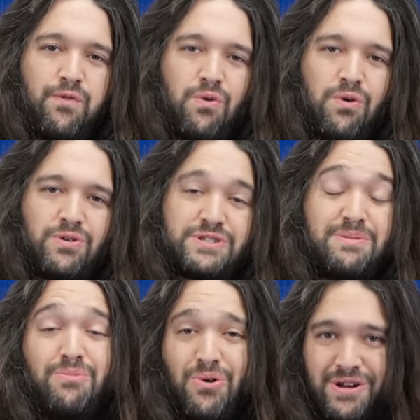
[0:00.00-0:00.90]
for
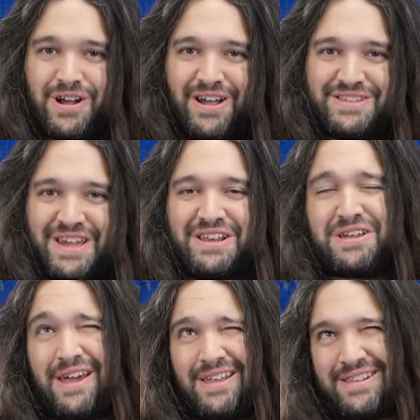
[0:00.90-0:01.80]
some more content.
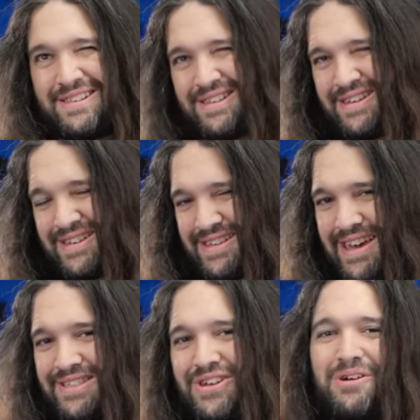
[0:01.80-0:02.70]
Can't uh,
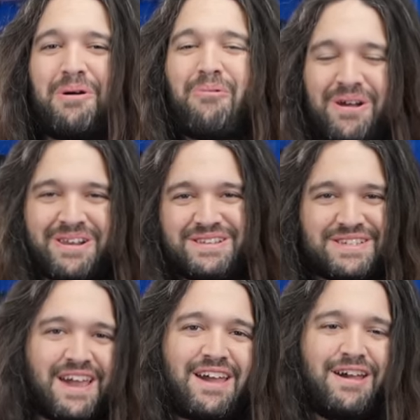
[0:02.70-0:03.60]
can't talk about what it is
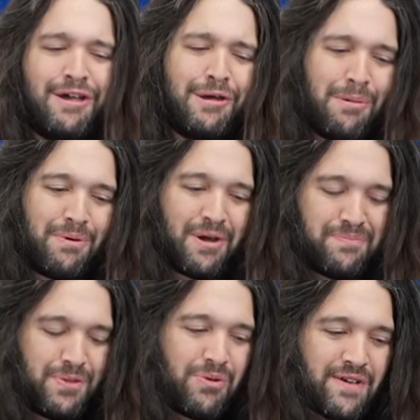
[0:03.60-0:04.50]
yet,
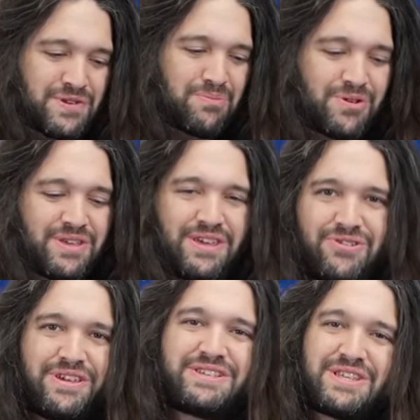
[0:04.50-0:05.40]
but we have some really
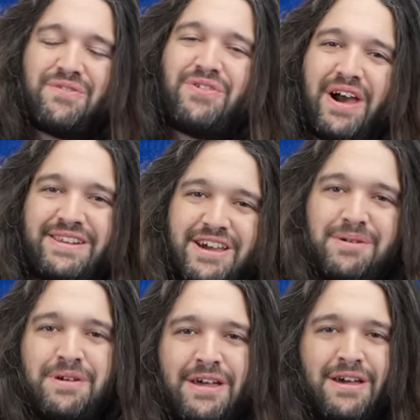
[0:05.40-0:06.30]
unique stuff lined
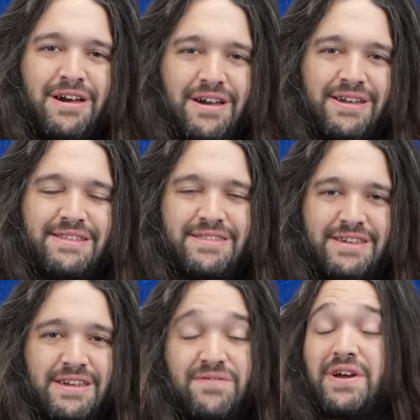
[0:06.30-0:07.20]
up uh, in
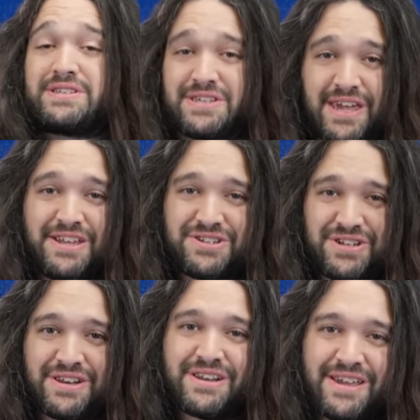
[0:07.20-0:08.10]
the
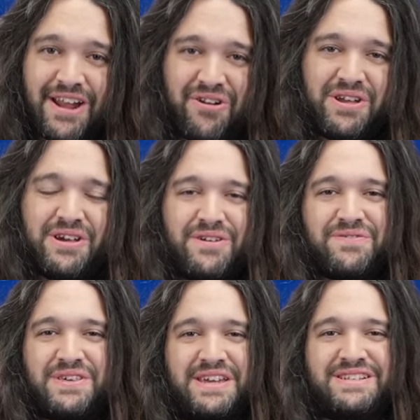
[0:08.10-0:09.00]
investigation area
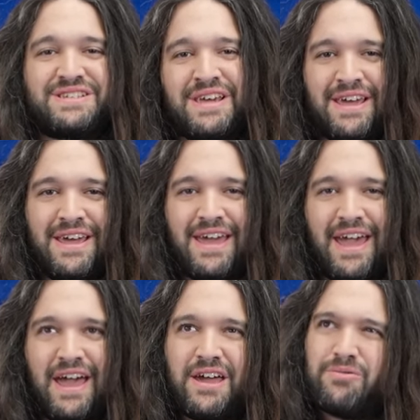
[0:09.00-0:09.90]
of things,
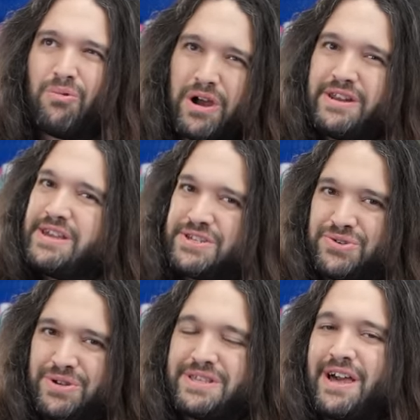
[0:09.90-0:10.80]
and one
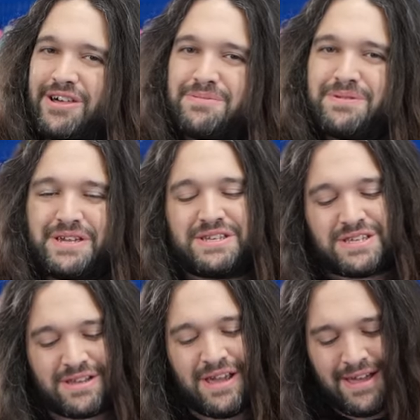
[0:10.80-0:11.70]
history-telling
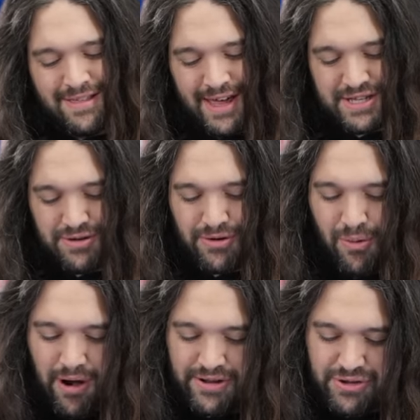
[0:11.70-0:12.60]
piece, and that's going to
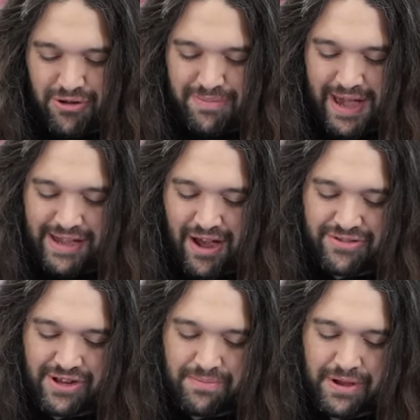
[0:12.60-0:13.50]
require us going back
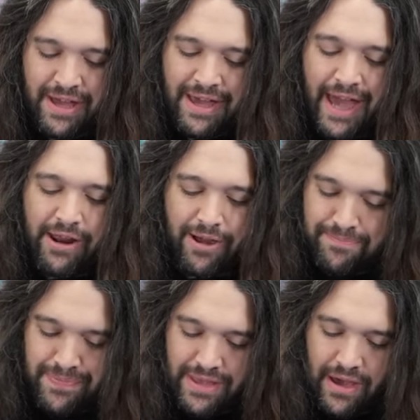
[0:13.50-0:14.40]
out there. But
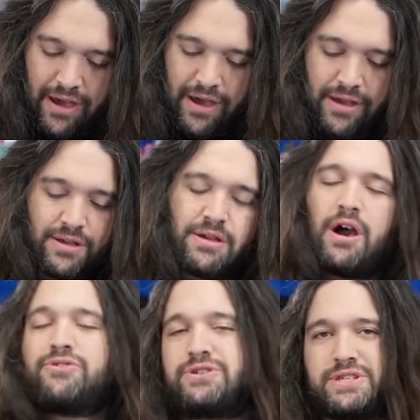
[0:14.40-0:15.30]
anyway, uh,
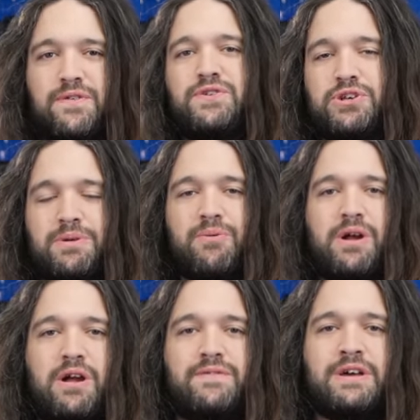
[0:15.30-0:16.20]
other stuff you should be
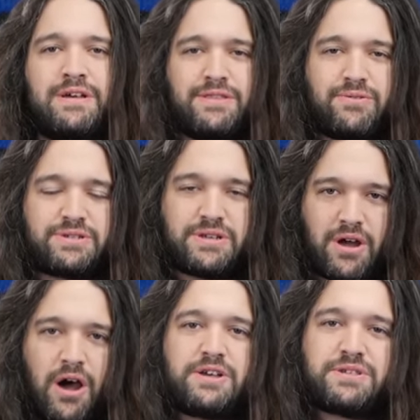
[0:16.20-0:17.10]
aware of. There was an
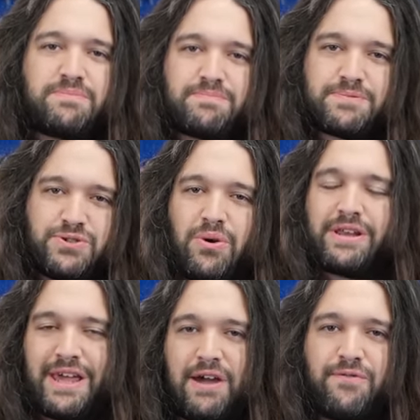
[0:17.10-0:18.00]
awesome
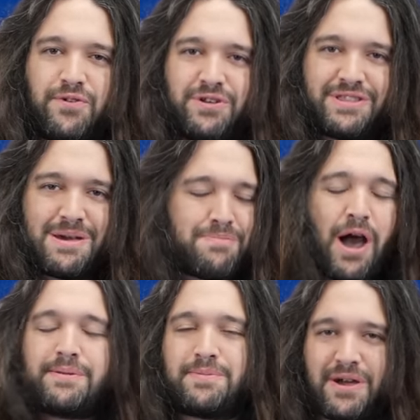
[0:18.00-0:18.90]
joint effort that
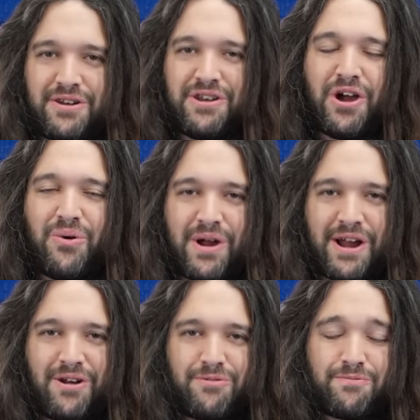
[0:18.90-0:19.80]
popped up out of
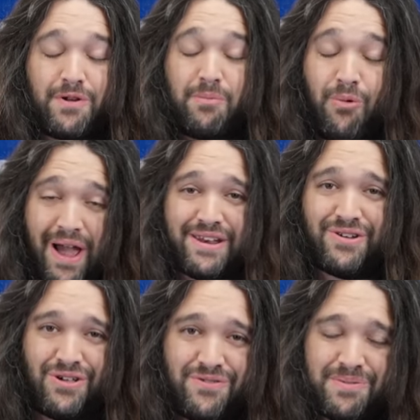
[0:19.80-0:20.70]
nowhere from
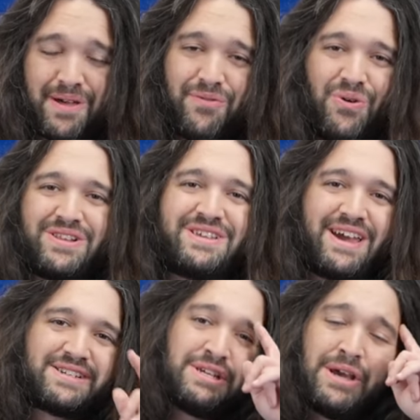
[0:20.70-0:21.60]
Wendell from Level one
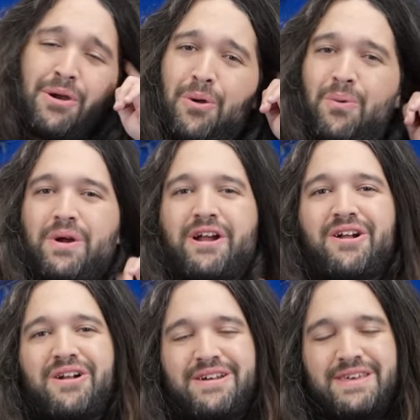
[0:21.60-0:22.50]
Tech,
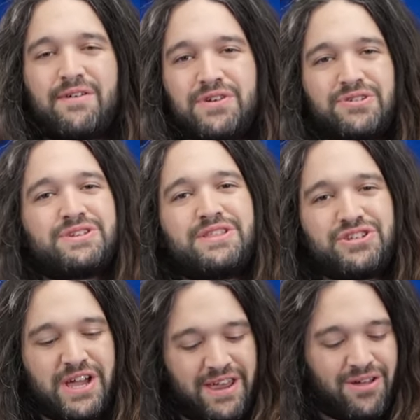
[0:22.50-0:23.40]
where uh, that video's on the
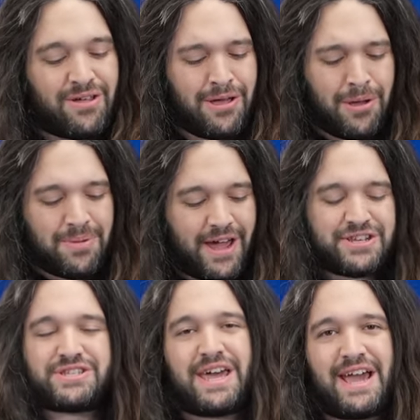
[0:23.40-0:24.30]
channel, but I just